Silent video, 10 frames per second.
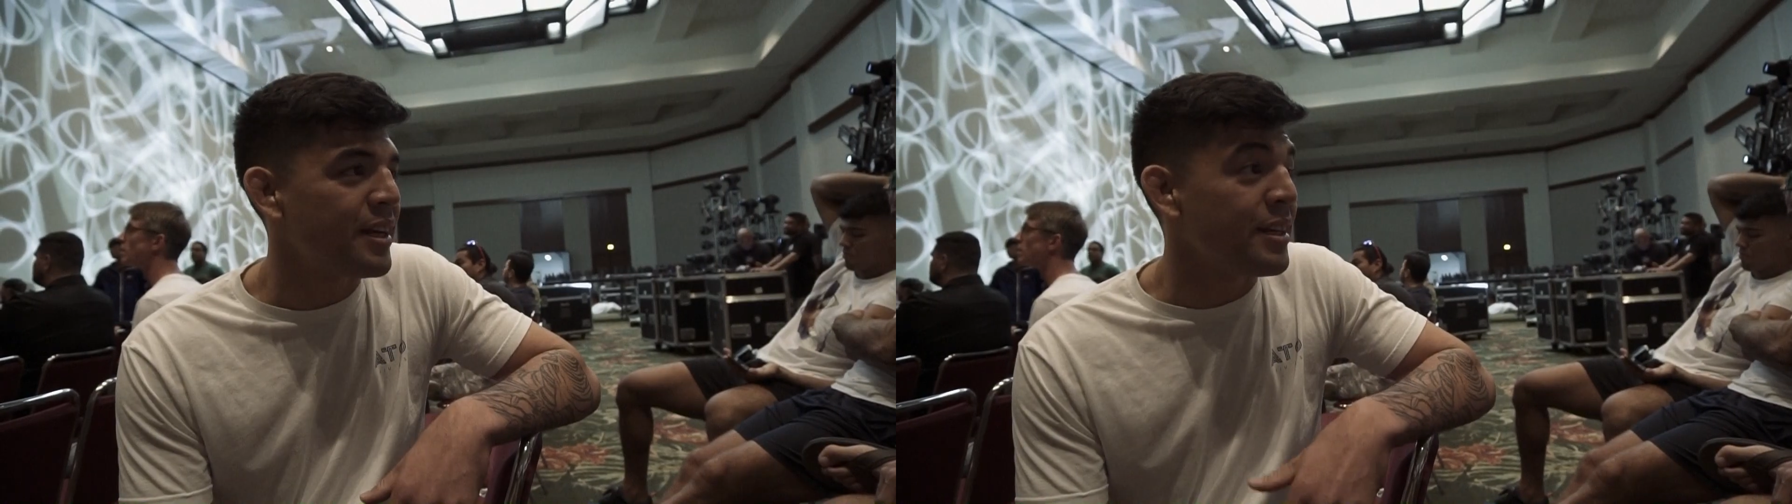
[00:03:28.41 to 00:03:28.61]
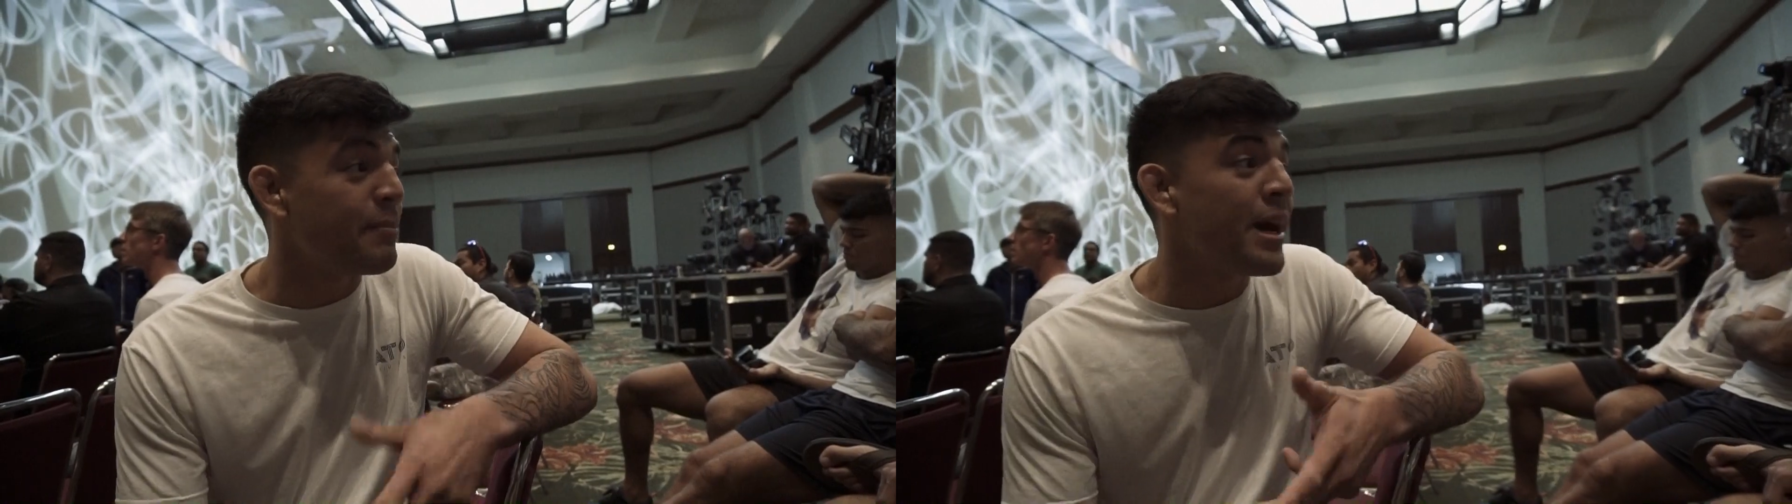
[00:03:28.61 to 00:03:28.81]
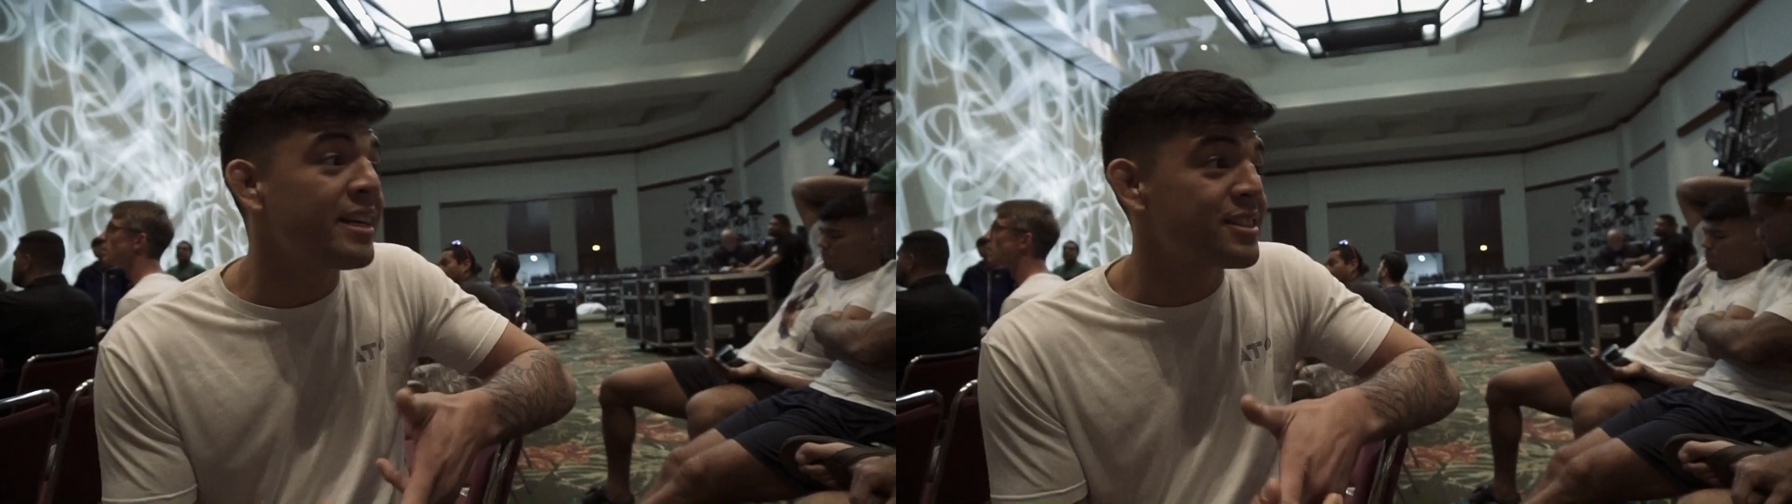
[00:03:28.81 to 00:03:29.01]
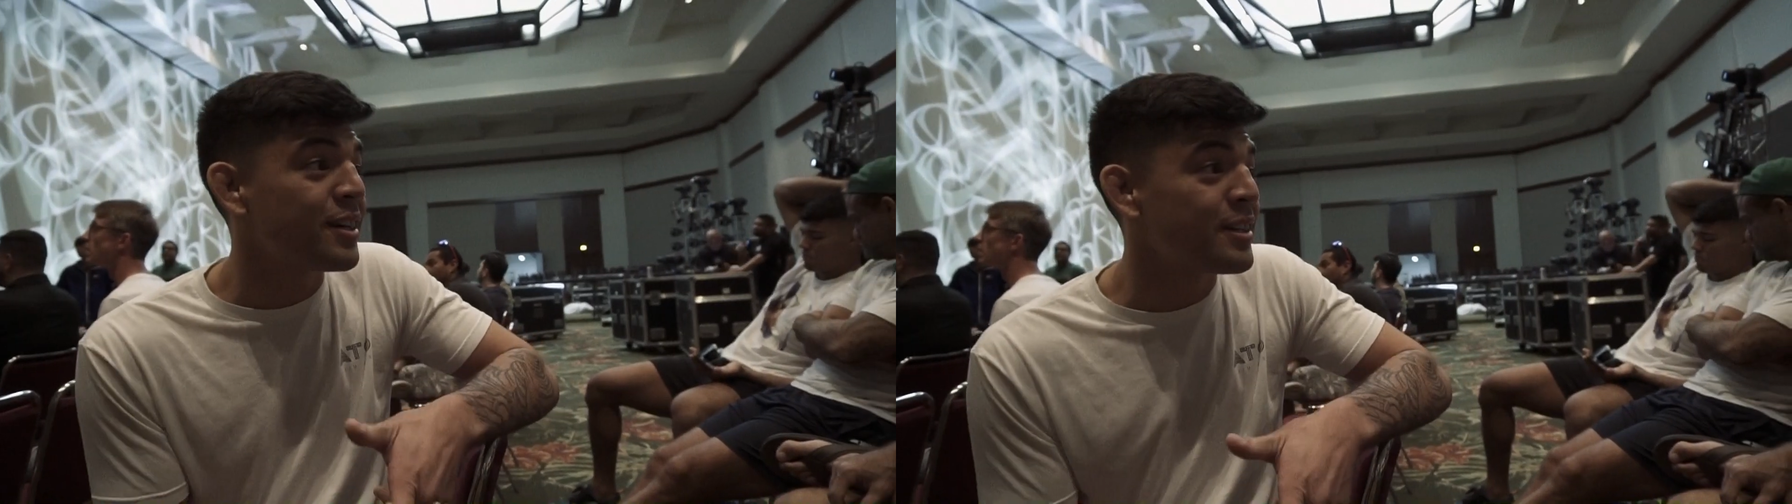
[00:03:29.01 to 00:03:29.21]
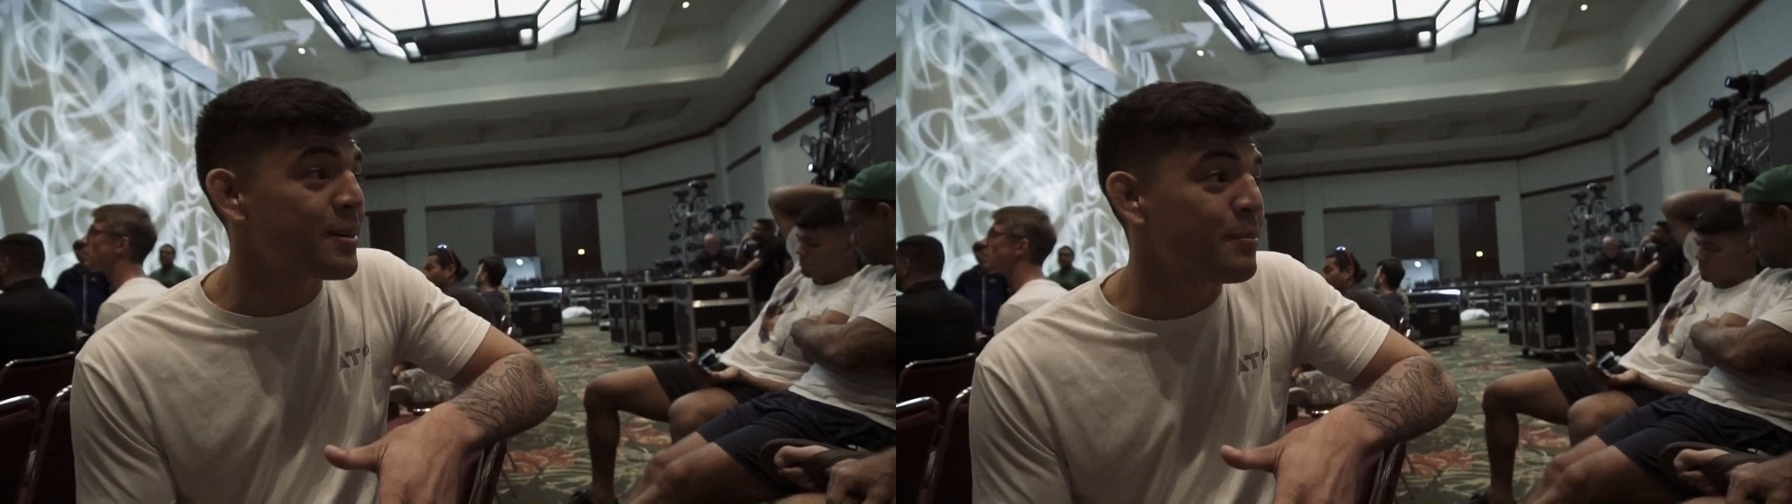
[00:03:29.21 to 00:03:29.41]
I mean, Matt's
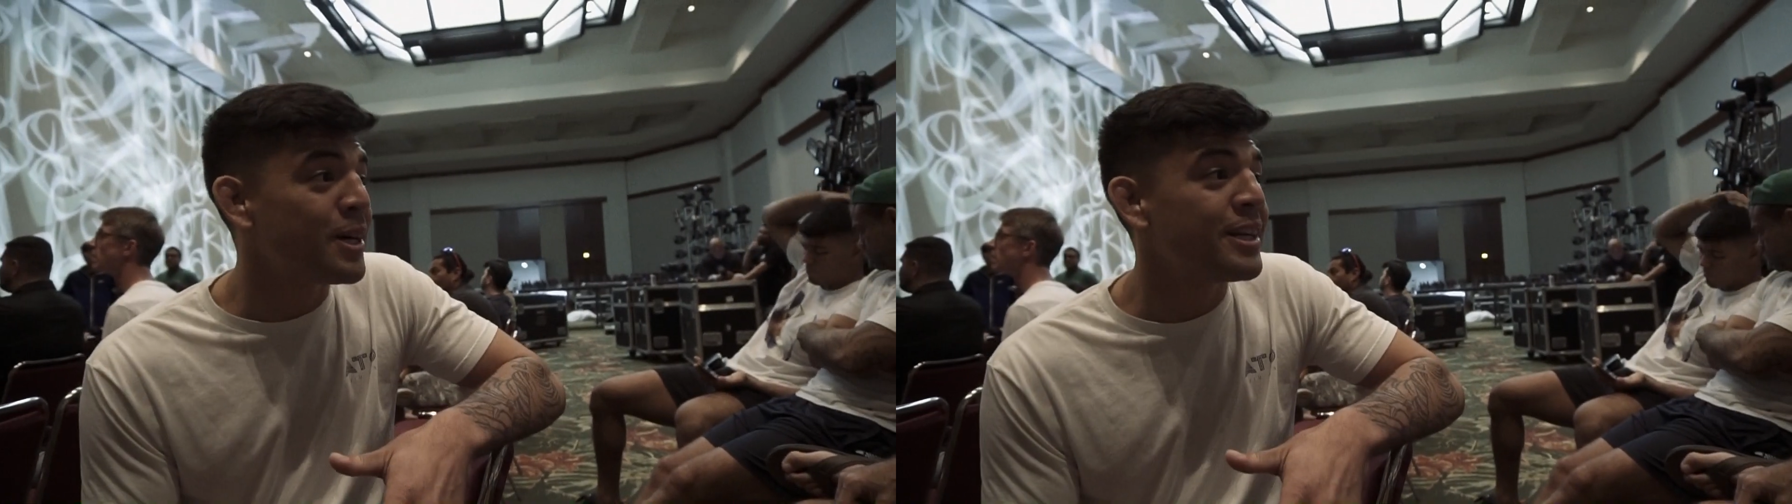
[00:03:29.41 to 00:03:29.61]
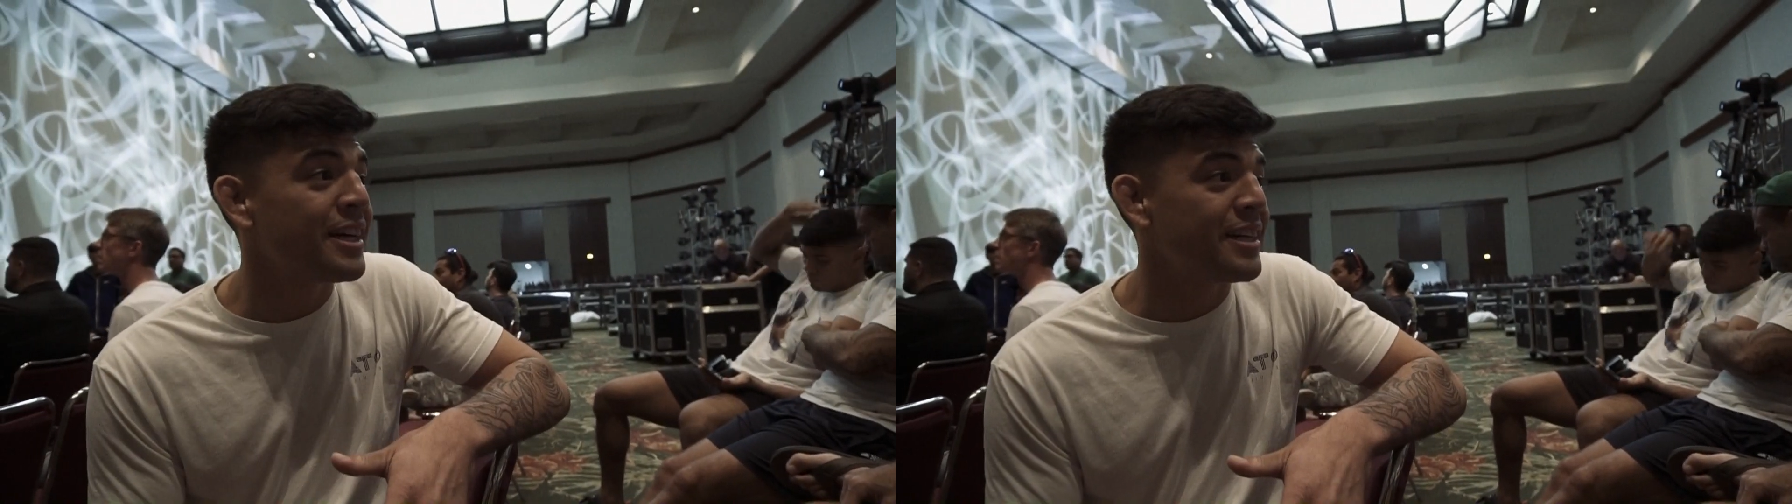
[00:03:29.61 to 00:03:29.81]
got there Monday.